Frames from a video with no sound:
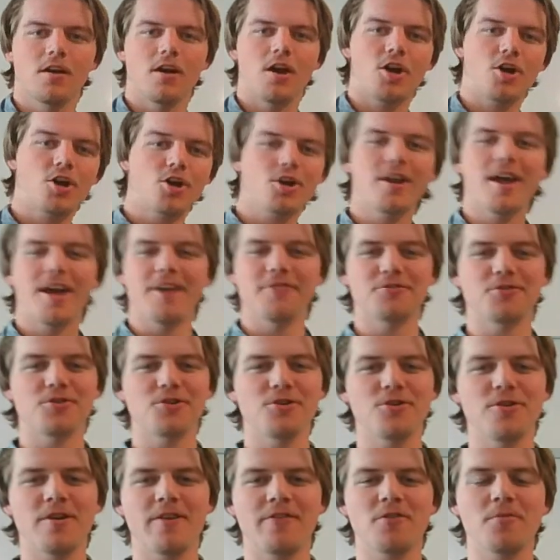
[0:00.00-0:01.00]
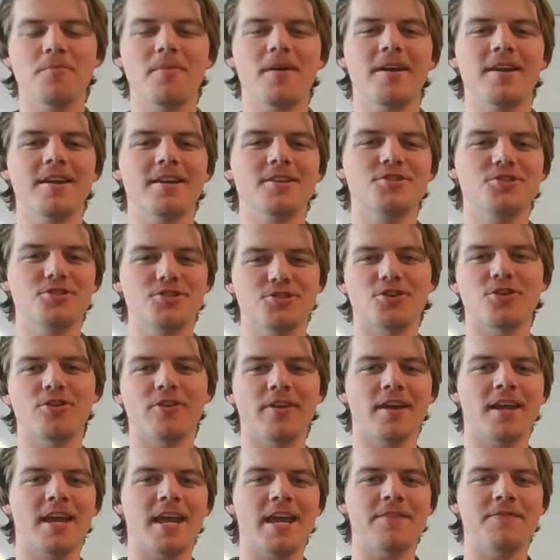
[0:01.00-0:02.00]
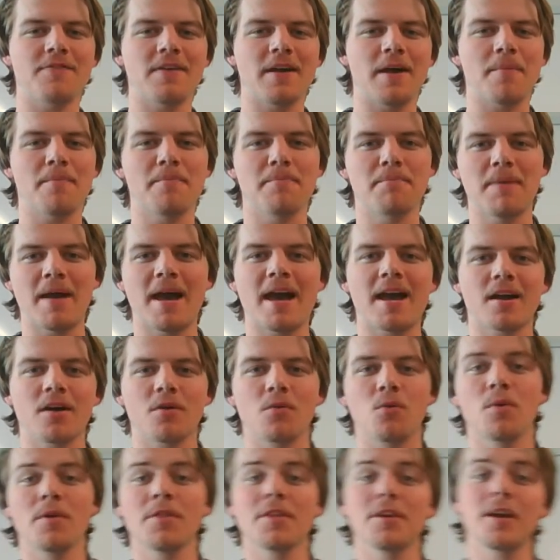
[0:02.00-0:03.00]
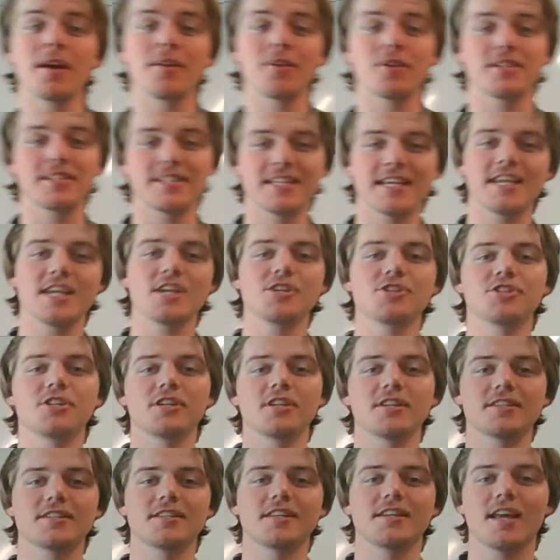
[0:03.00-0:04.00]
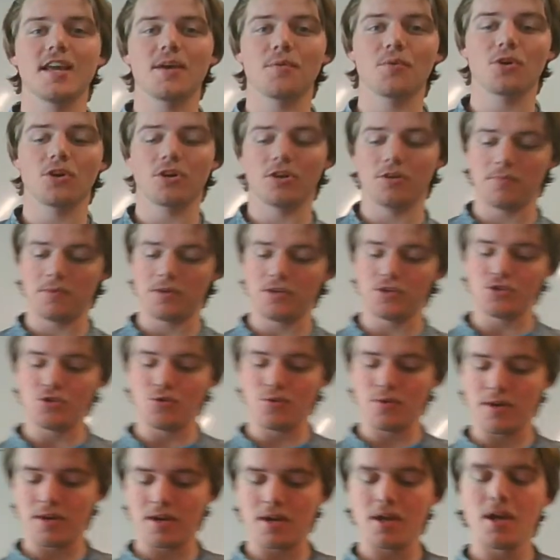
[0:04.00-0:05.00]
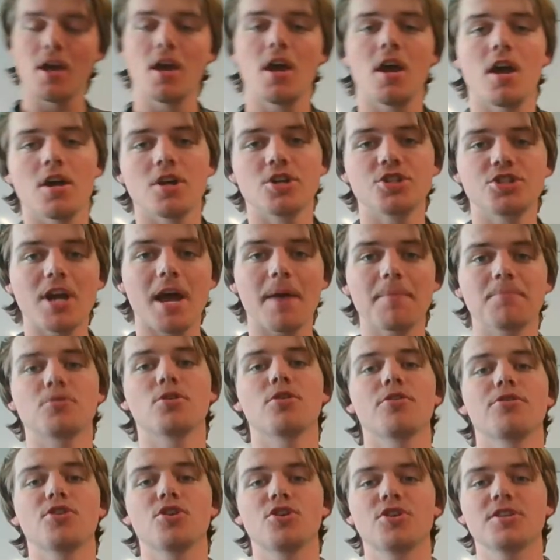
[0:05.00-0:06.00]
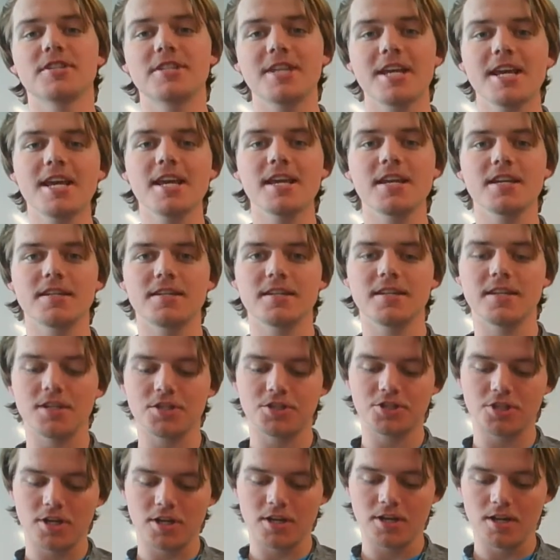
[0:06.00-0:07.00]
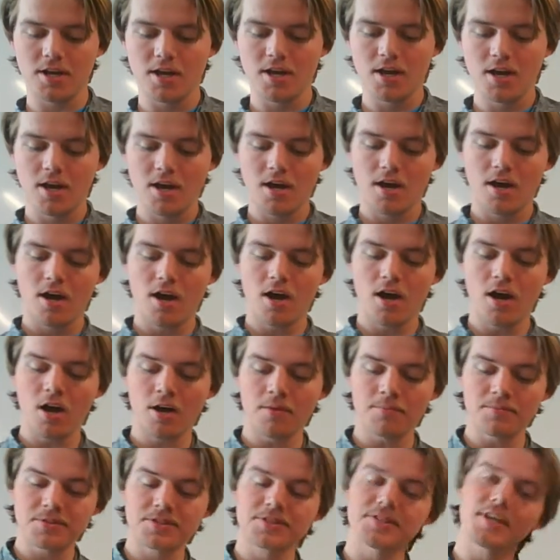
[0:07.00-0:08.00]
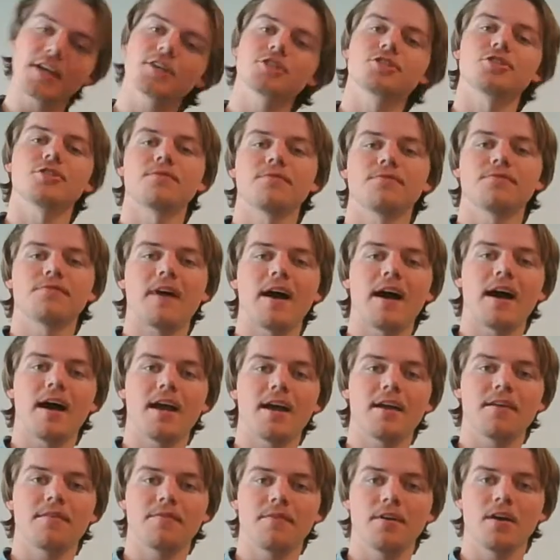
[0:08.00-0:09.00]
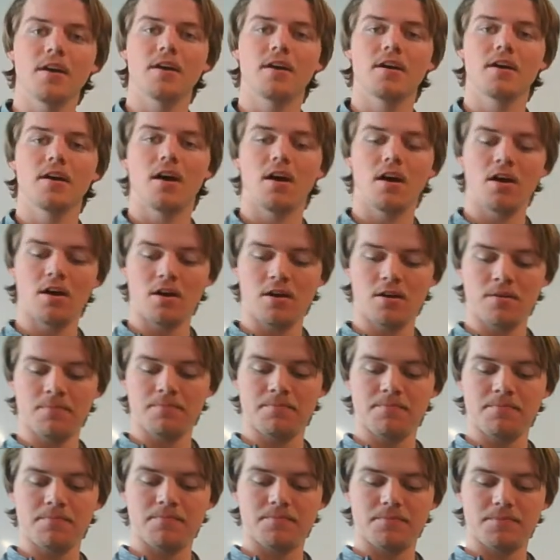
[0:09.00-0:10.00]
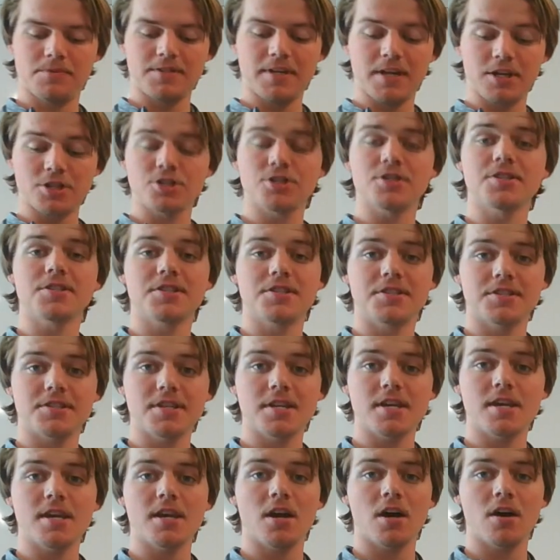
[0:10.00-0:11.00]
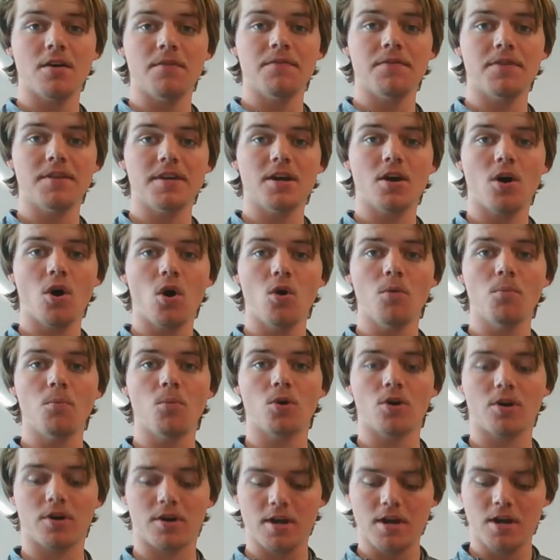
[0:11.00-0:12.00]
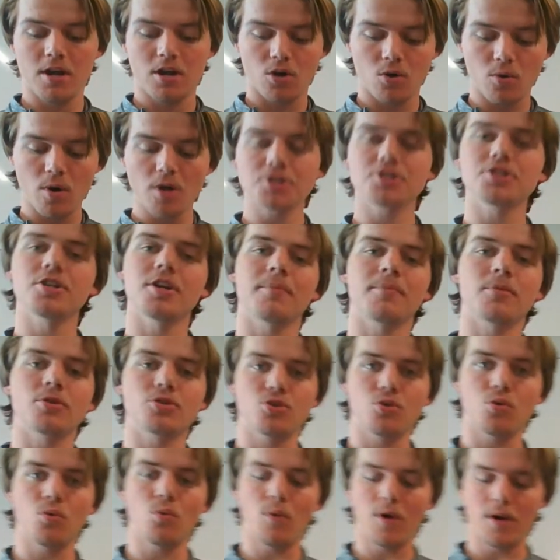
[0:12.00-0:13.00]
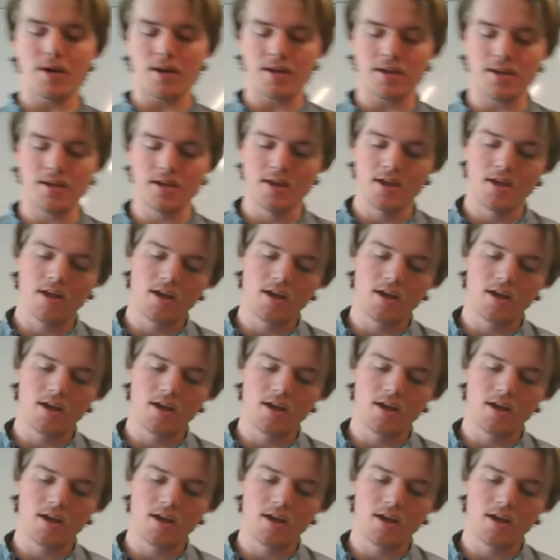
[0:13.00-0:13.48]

Good afternoon, everybody. It's Sterling Hafey. I'm back with another Teach It. Today we're going to be doing Chapter 13, Teach It, Section 5, Section C of the homework, question number 20.